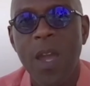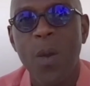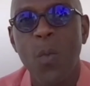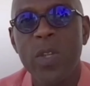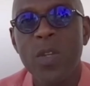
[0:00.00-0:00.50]

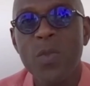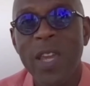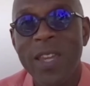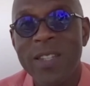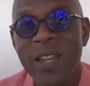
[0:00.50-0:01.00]
When you
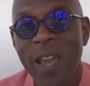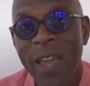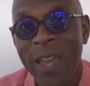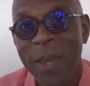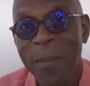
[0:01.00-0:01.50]
take
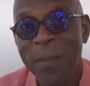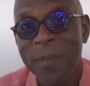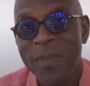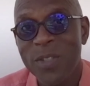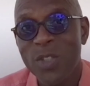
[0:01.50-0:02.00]
time
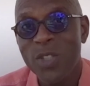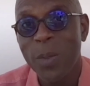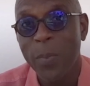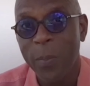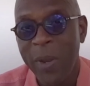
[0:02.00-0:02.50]
to
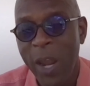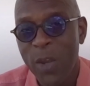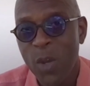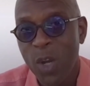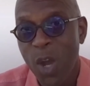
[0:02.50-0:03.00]
prepare
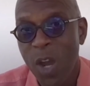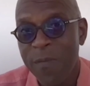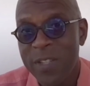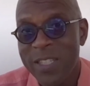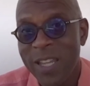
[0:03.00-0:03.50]
your car
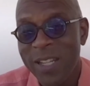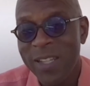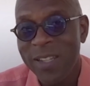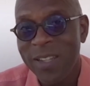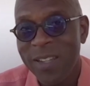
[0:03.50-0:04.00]
for
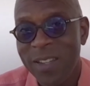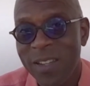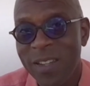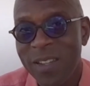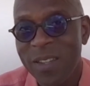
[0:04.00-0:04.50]
selling,
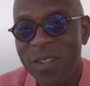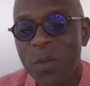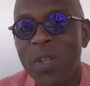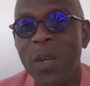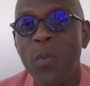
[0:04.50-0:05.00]

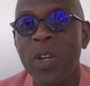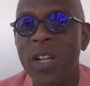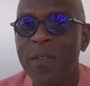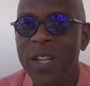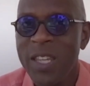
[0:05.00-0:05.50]
you get rid
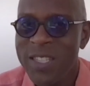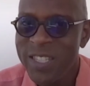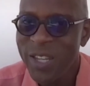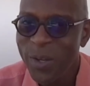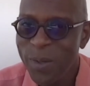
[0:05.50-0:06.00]
of it
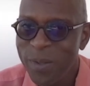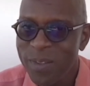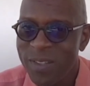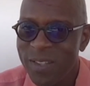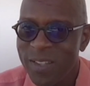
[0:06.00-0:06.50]
easier
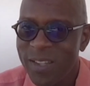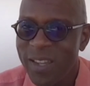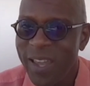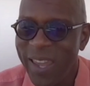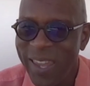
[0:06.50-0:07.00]

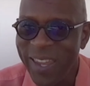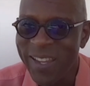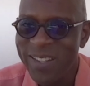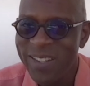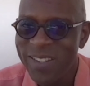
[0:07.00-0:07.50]

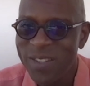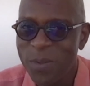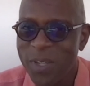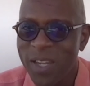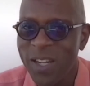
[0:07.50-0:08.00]
and you
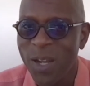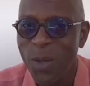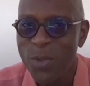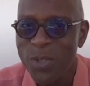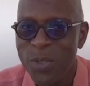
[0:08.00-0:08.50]
get
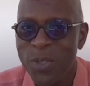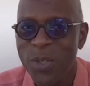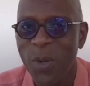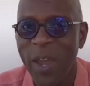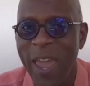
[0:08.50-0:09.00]
closer to
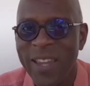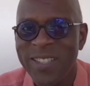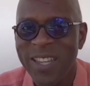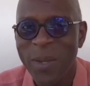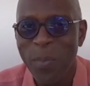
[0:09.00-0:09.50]
your
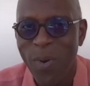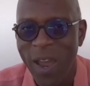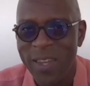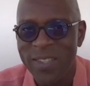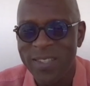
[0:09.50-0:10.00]
asking
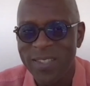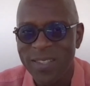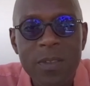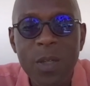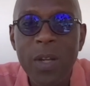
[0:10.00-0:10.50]
price.
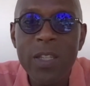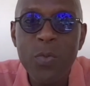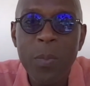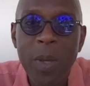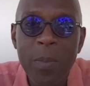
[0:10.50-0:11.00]
So let's remember